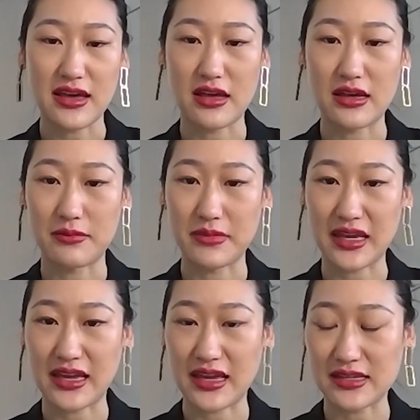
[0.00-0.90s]

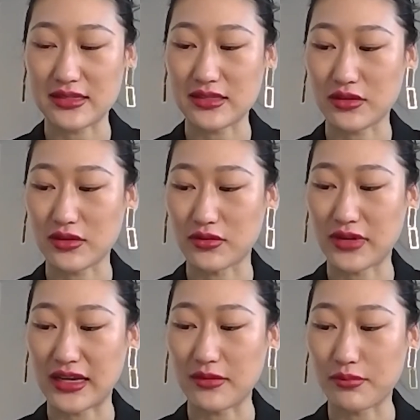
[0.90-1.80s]
and
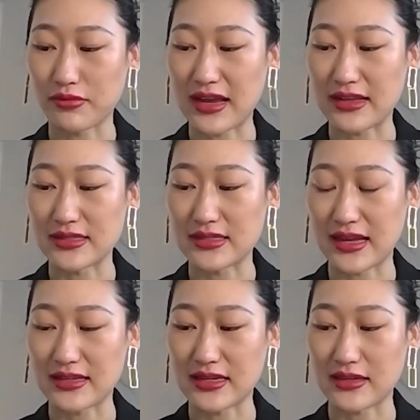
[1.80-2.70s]
creating brands that